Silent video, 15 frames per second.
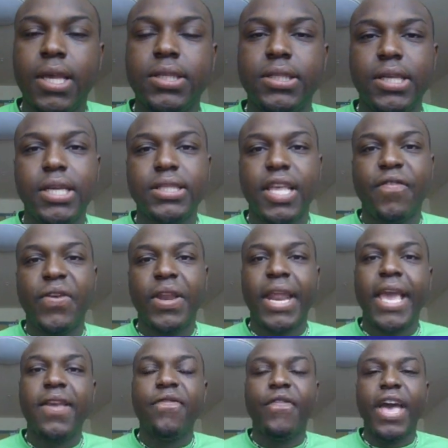
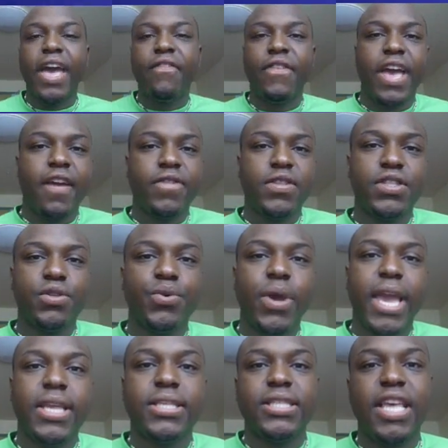
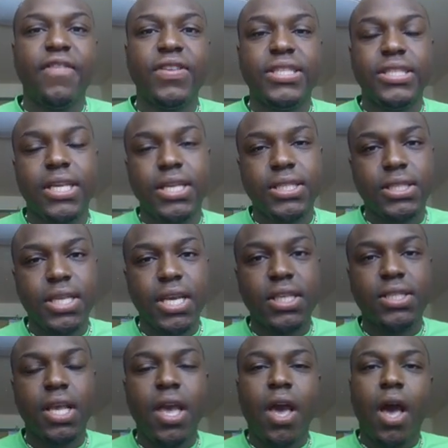678-552-8766.